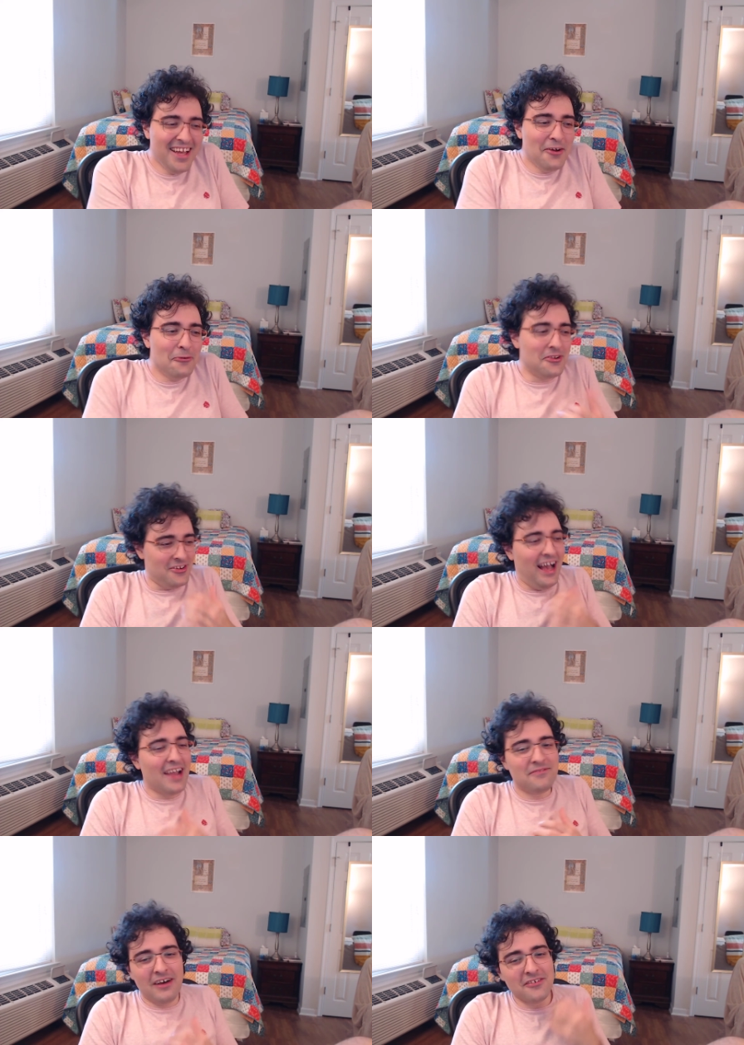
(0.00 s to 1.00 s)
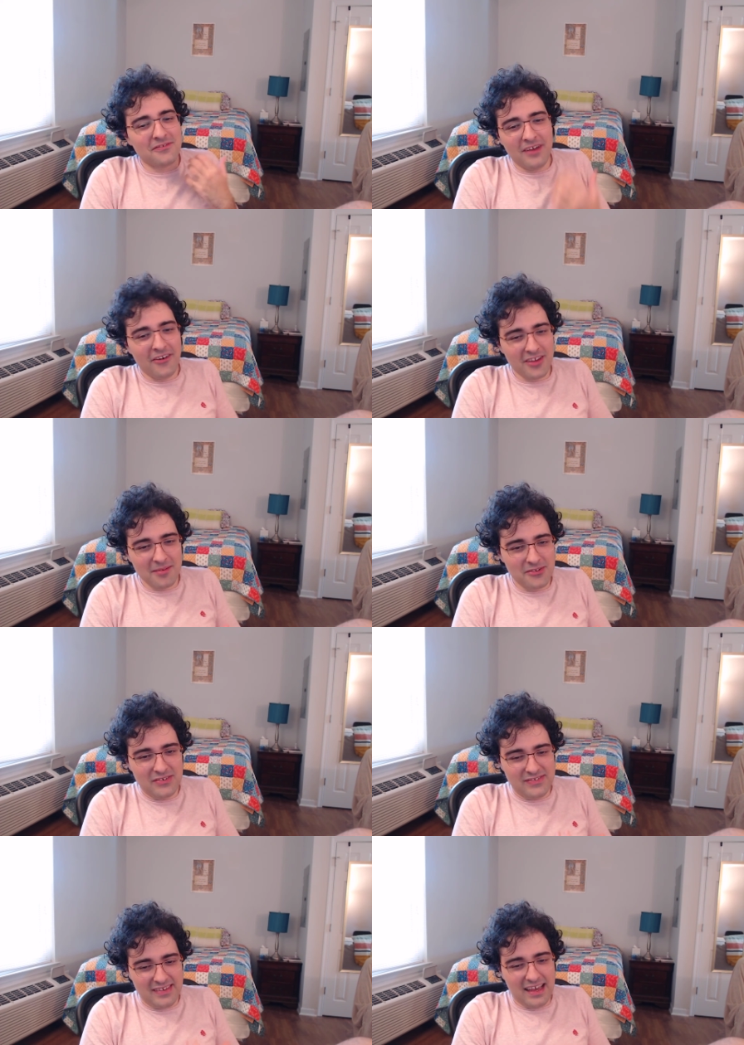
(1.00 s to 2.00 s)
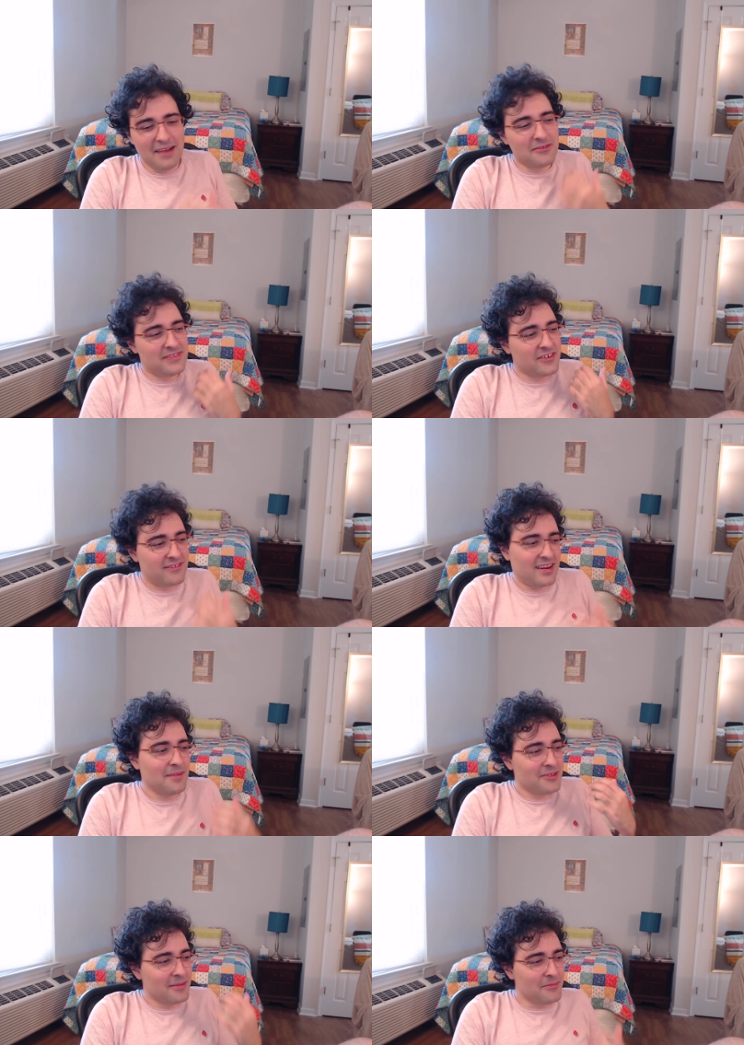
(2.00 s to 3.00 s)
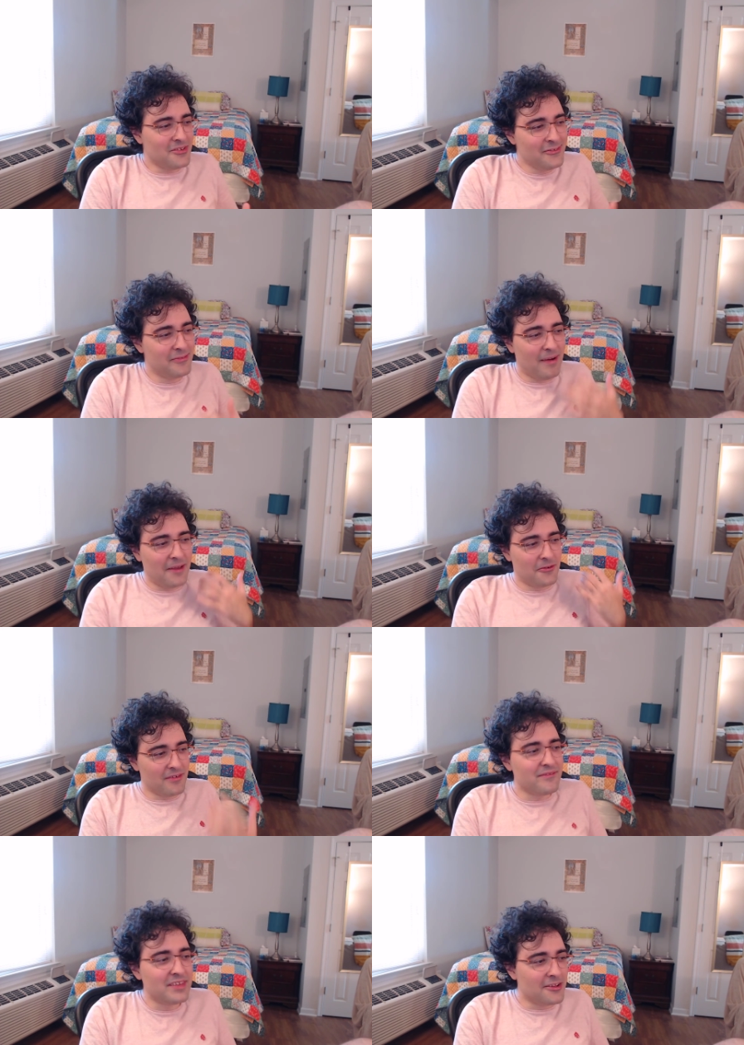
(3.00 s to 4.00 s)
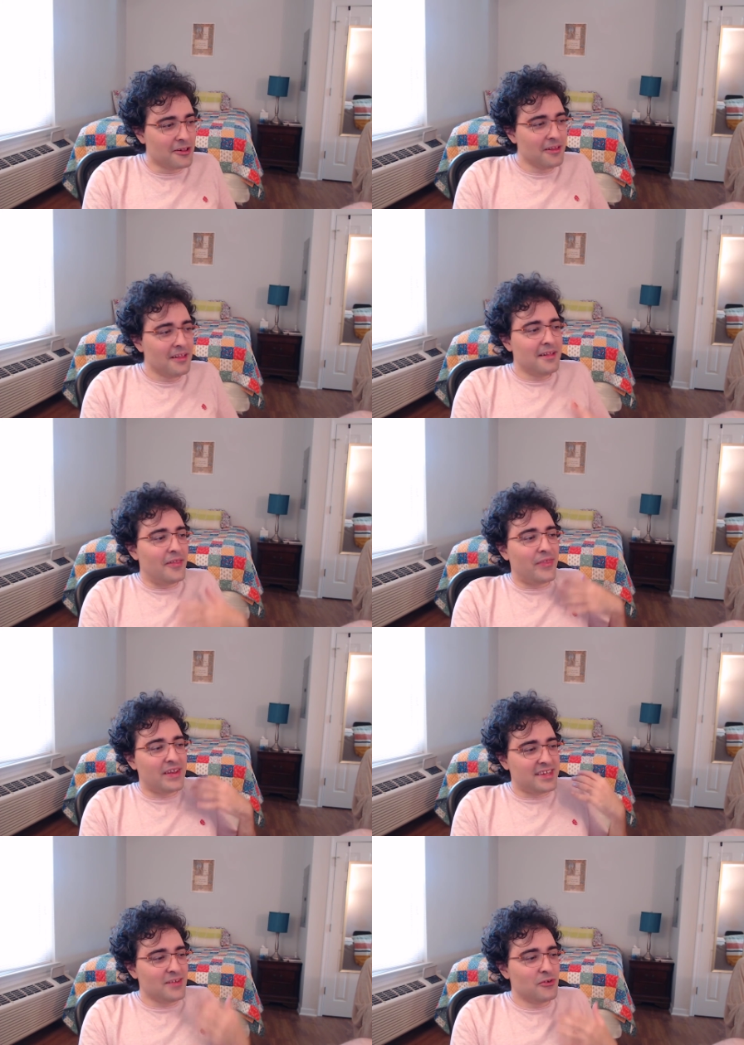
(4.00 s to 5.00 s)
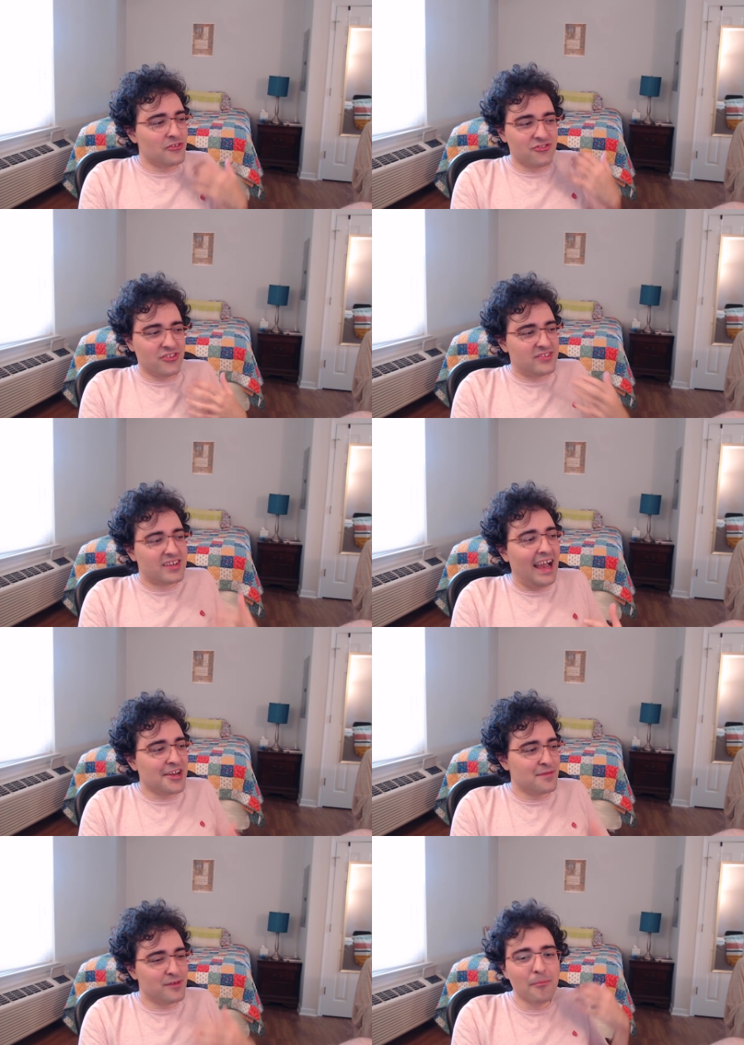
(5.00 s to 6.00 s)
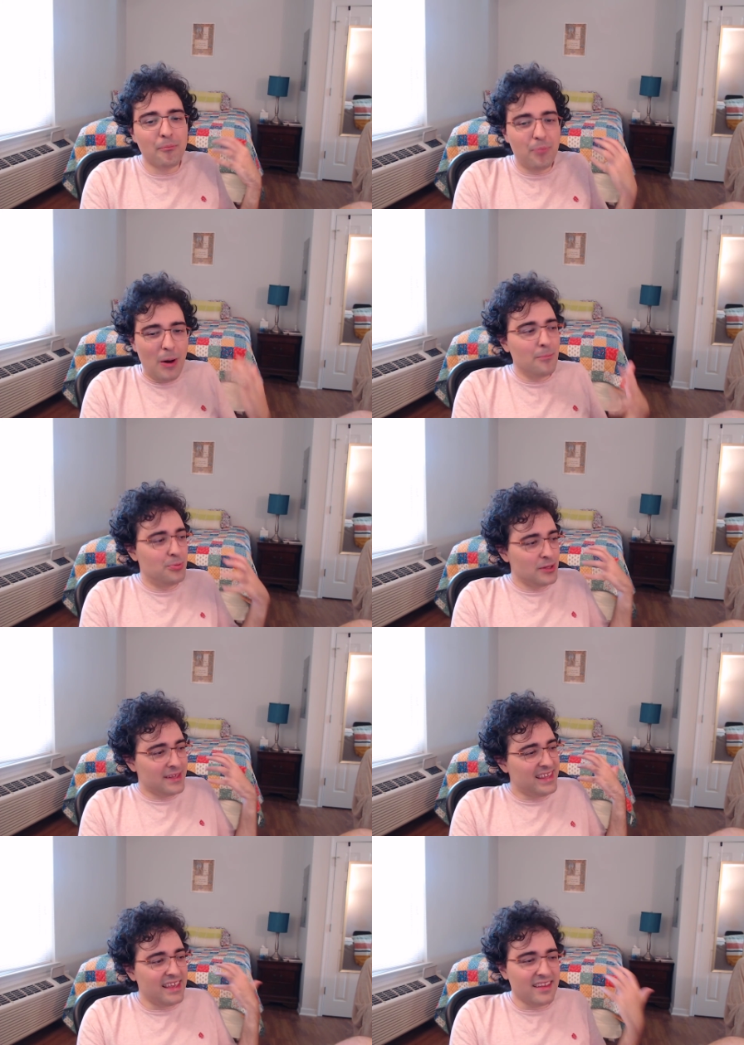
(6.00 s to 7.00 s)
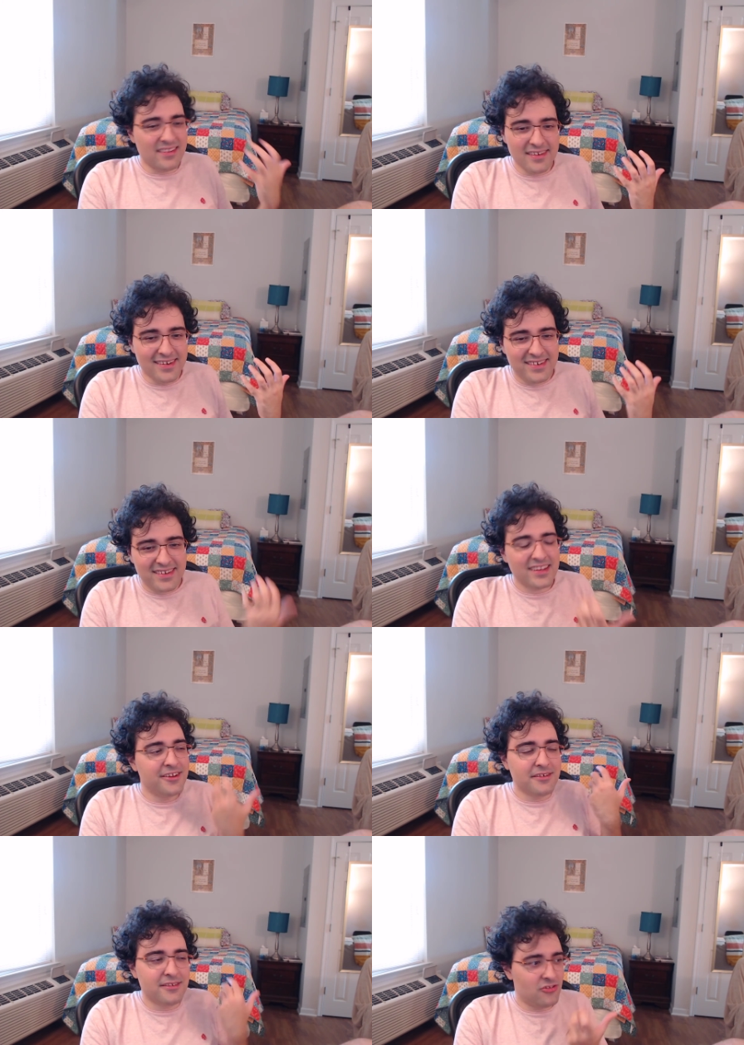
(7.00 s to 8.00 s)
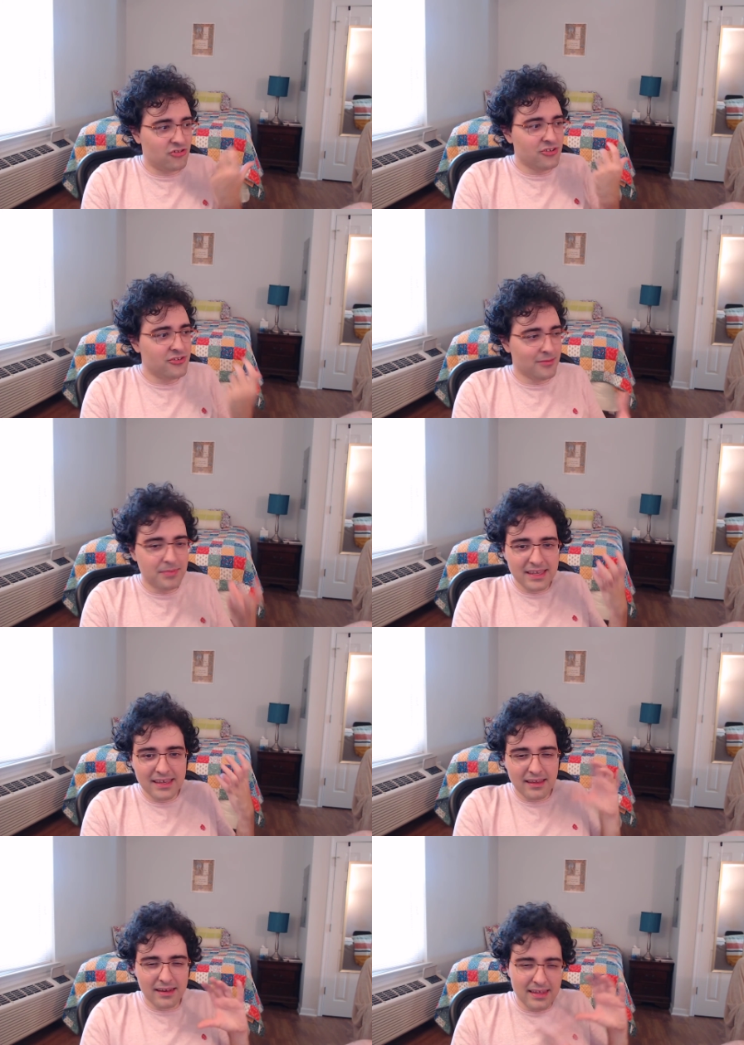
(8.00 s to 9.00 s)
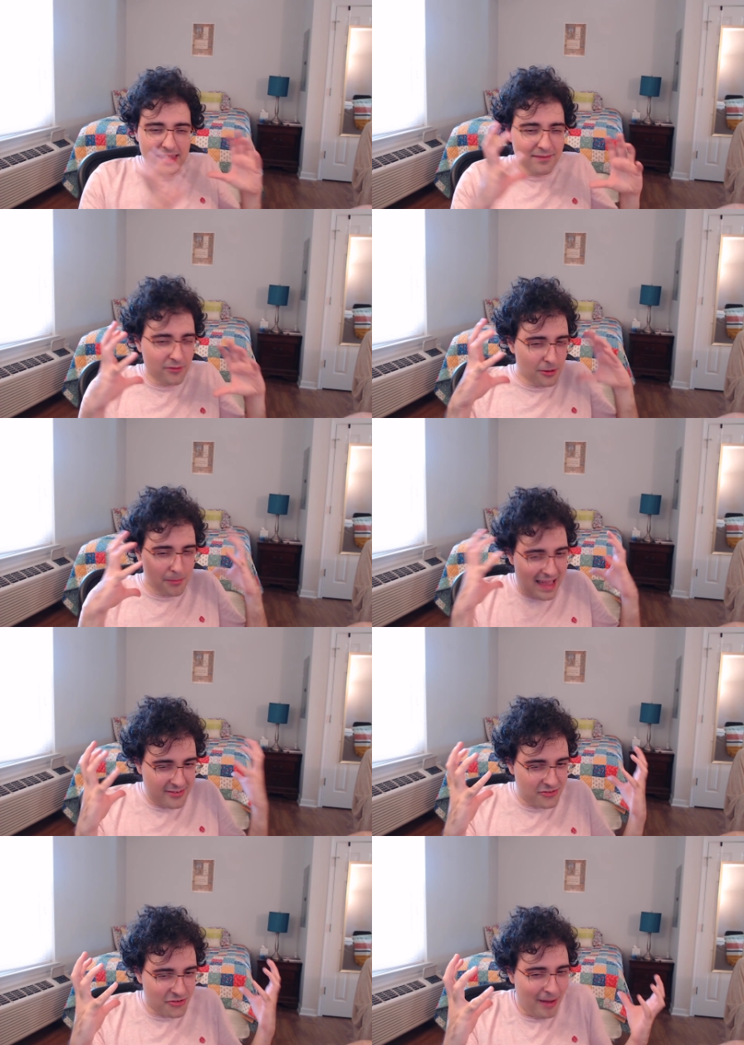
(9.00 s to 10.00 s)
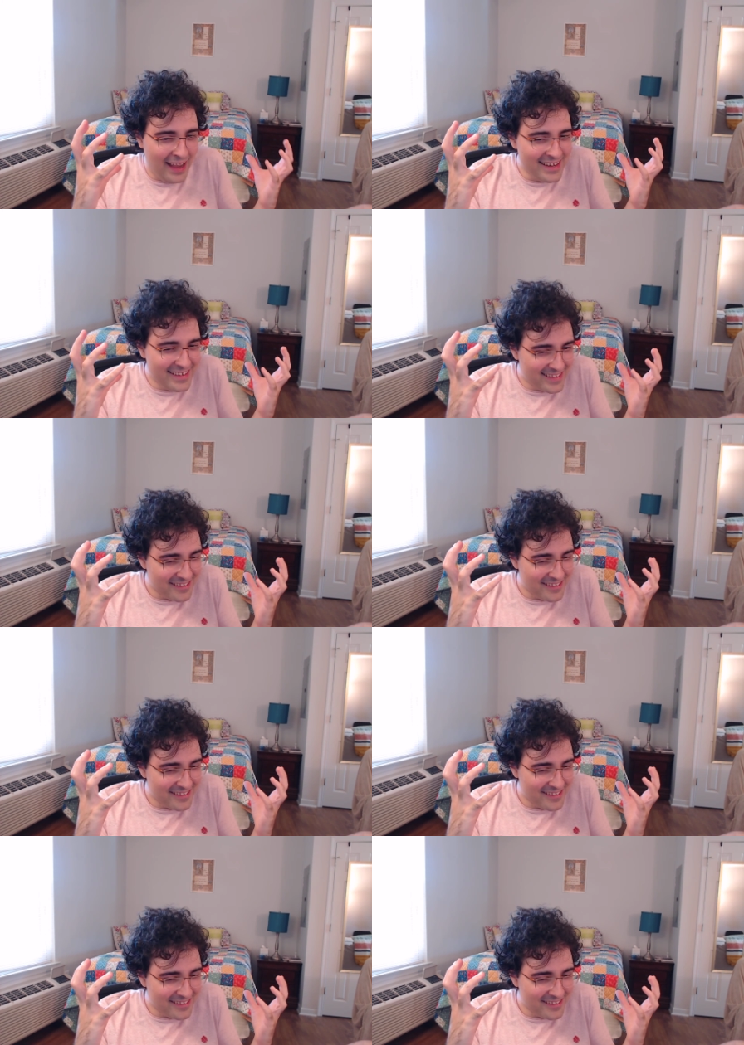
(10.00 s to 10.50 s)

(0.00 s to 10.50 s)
Which I found very amusing. I was incredibly amused by the reveal that he was just kind of a bumbling idiot in addition to being an evil mastermind.